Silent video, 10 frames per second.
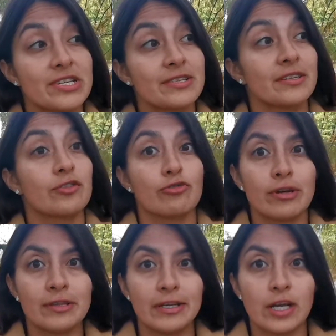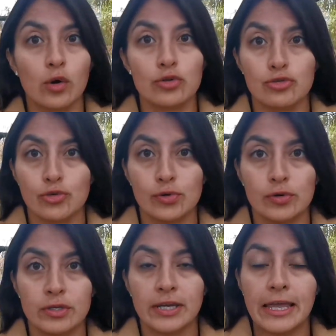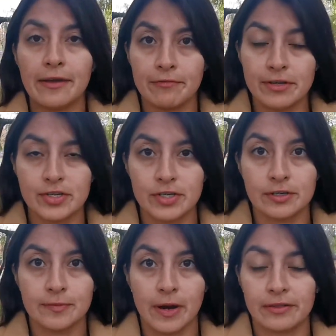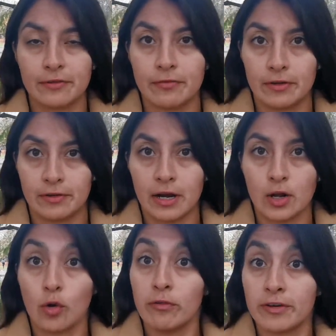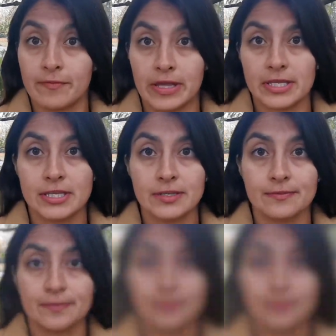is strictly controlled every year by the federal government.